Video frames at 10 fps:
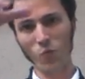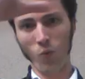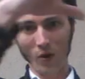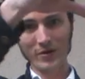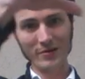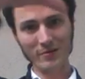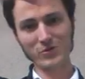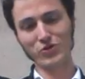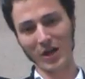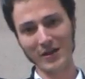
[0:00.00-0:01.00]
one
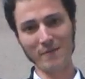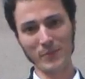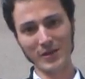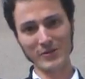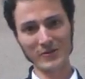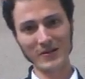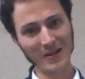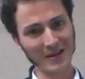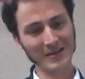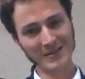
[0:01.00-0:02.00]
giant pixel
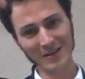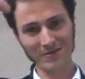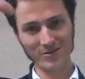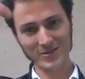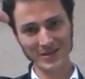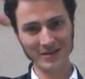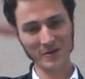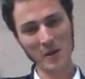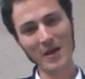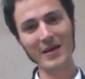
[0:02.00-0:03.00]
television set
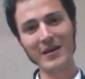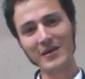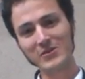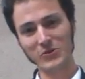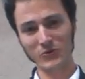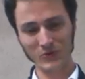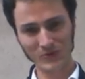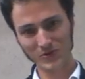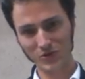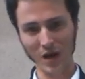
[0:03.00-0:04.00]
to
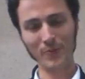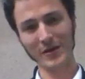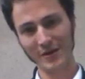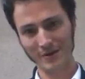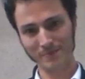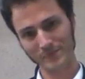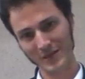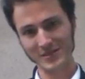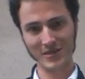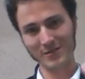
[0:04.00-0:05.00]
chopping it up
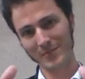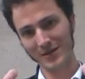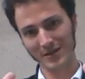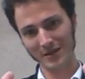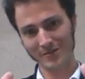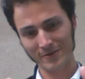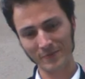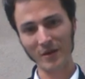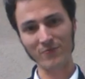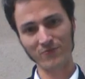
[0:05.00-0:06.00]
and sticking that together
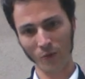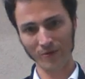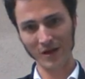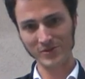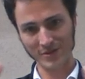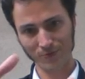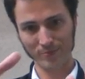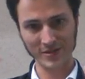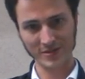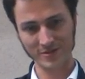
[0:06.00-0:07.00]
in 4,000 different
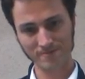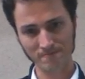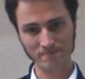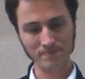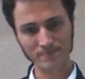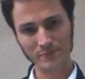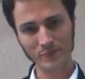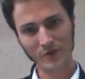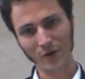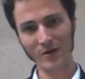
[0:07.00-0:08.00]
pieces,
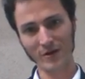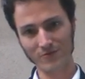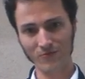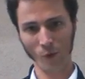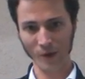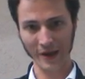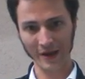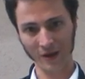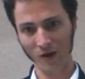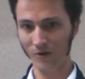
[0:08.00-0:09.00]
calling it
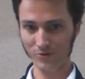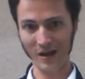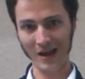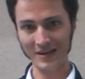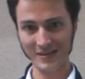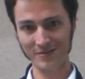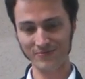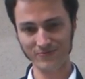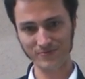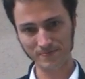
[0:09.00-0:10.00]
4K ultra high
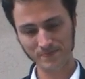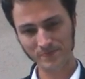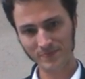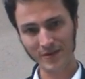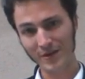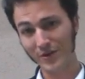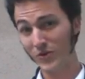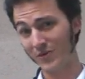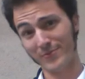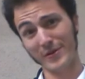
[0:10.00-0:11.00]
def.
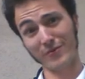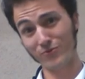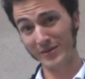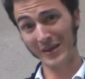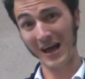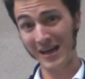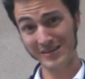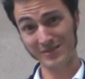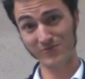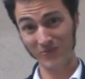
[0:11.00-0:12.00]
You have to be really high
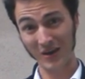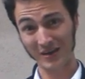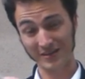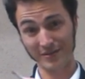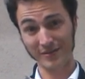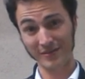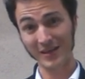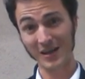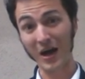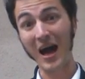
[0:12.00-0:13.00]
as fuck to think
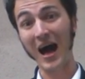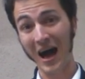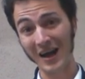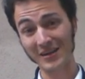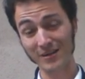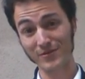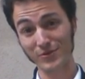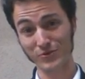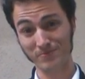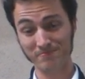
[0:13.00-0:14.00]
that's high
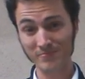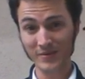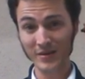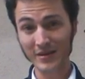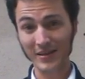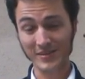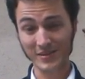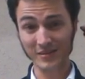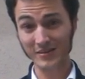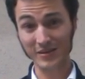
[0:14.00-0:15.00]
definition. That's
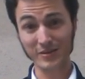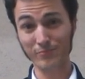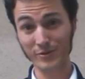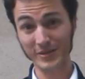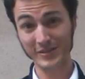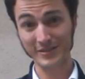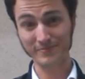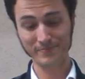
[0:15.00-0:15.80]
not complete.